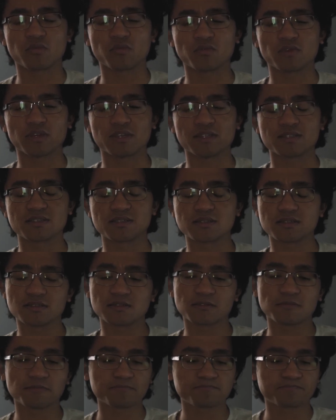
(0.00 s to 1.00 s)

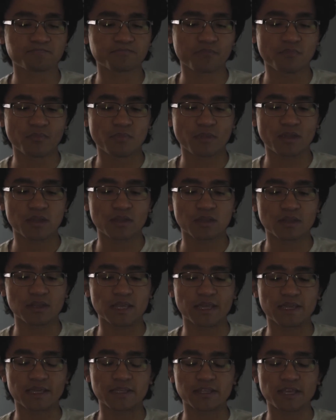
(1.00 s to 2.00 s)
it's
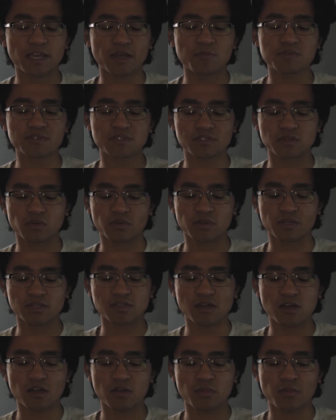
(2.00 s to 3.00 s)
like in the episode, they
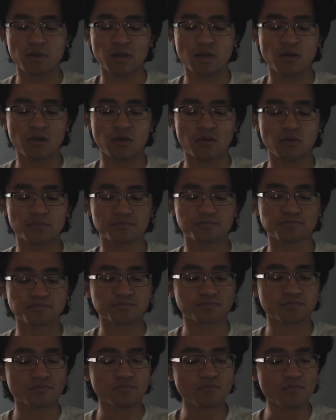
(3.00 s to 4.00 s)
talk about,
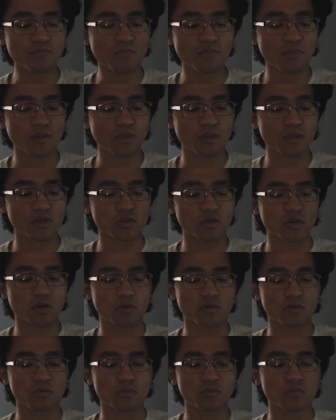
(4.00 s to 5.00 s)

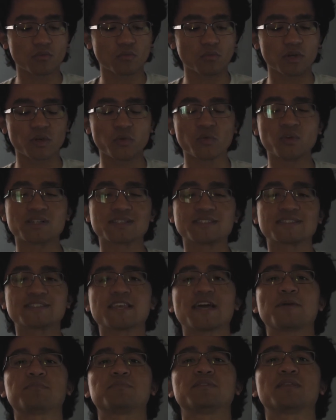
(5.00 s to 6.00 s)
when you
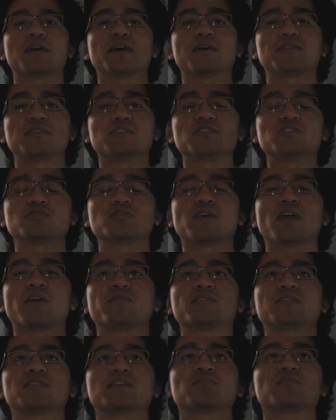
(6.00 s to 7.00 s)
accept death,
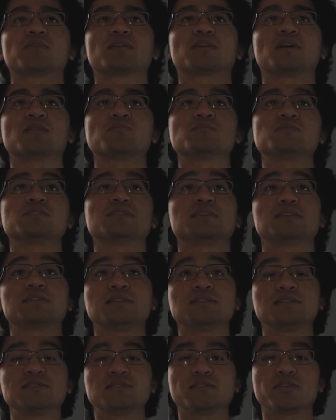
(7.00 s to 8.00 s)
everything becomes
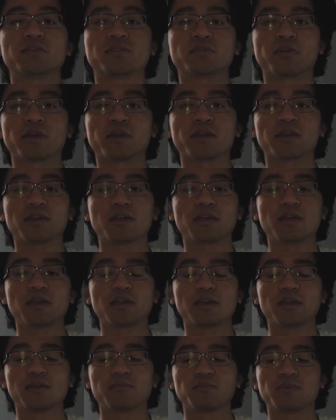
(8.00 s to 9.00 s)
easier, right?
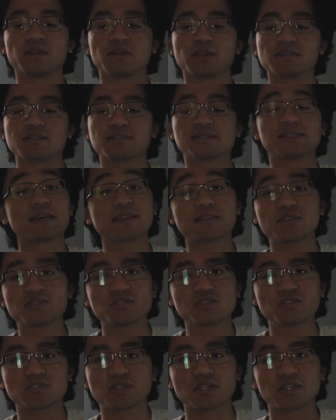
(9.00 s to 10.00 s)
Because death is
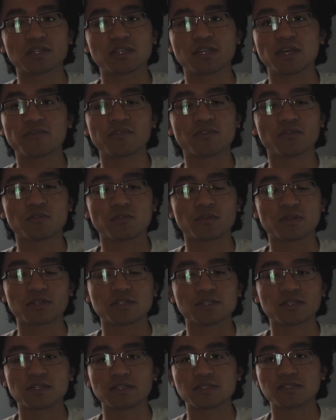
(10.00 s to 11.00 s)
just inevitable. It's
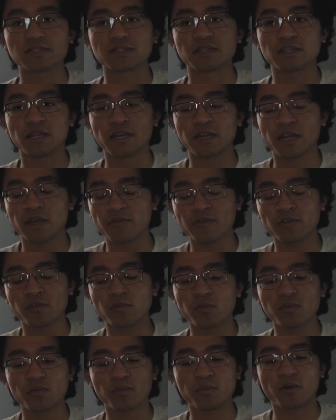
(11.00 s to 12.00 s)
an
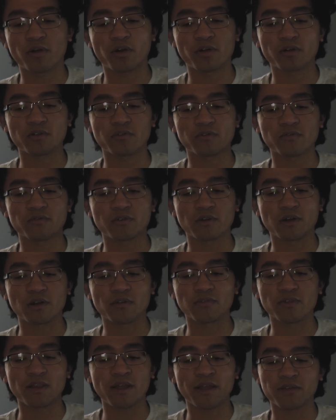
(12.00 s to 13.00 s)
inevitable part
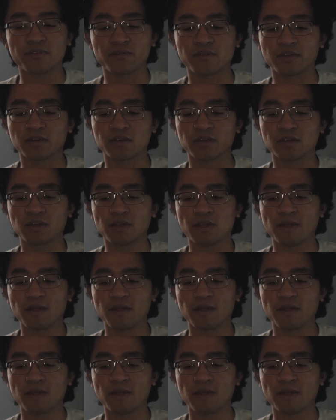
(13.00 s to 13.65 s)
of life. And